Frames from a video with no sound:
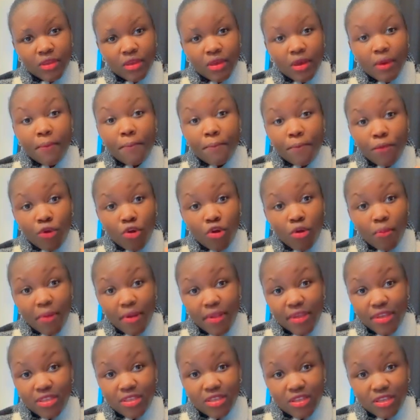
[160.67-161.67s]
more
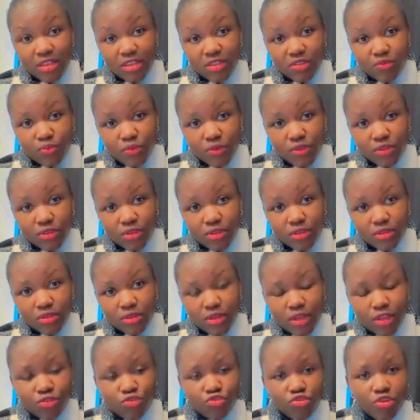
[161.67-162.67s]
operating expenses,
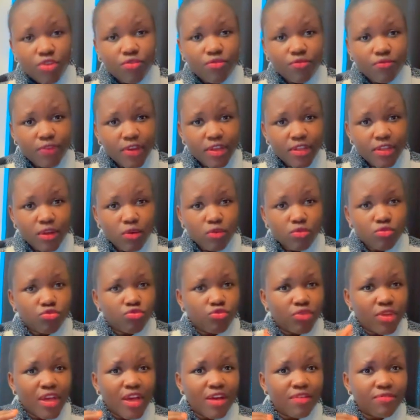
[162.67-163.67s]
and you try to find out, do
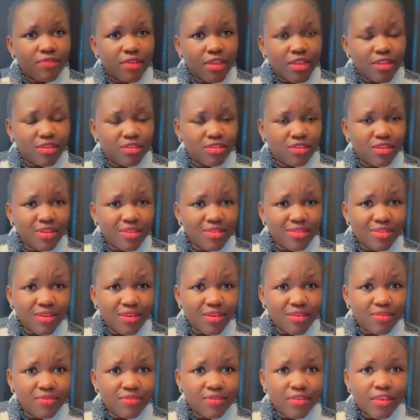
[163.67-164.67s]
we have any
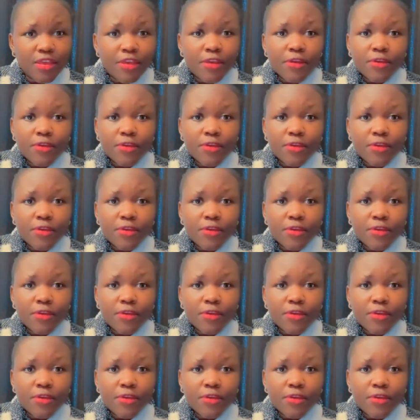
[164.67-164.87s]
changes?